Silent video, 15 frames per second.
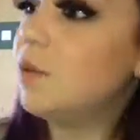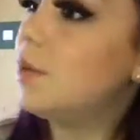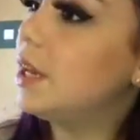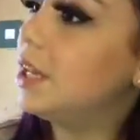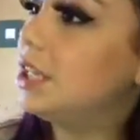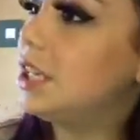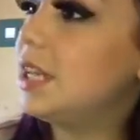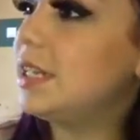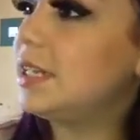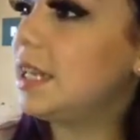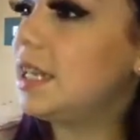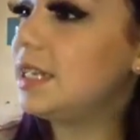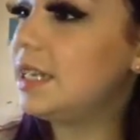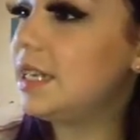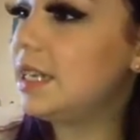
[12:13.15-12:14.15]
which is
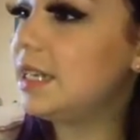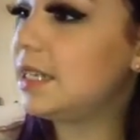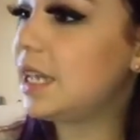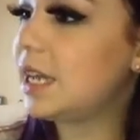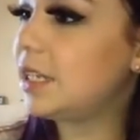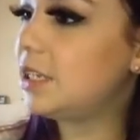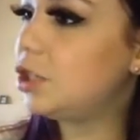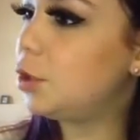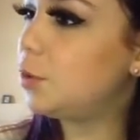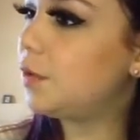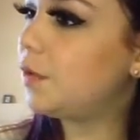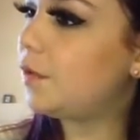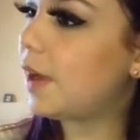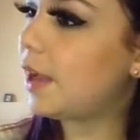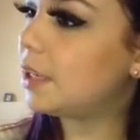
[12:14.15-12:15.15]
Aziza 2
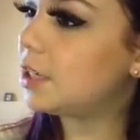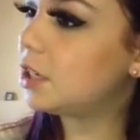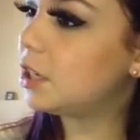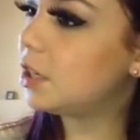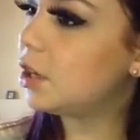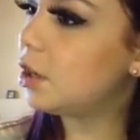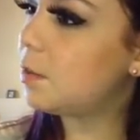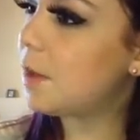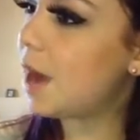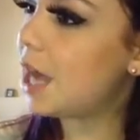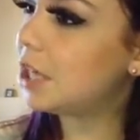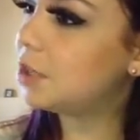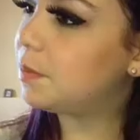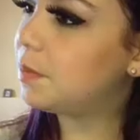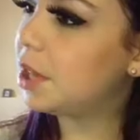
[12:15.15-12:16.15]
Professional
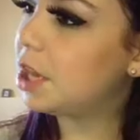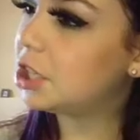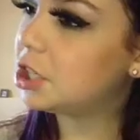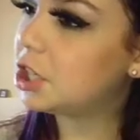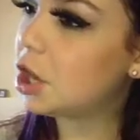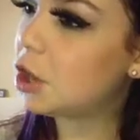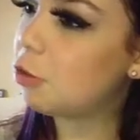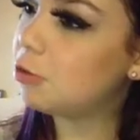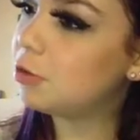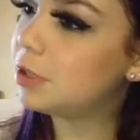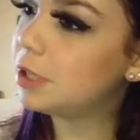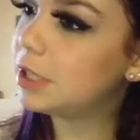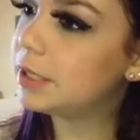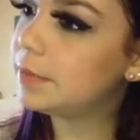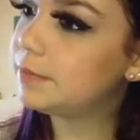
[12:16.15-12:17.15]
Matte Blush
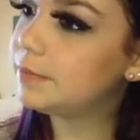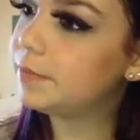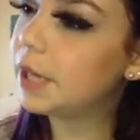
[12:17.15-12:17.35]
Tones.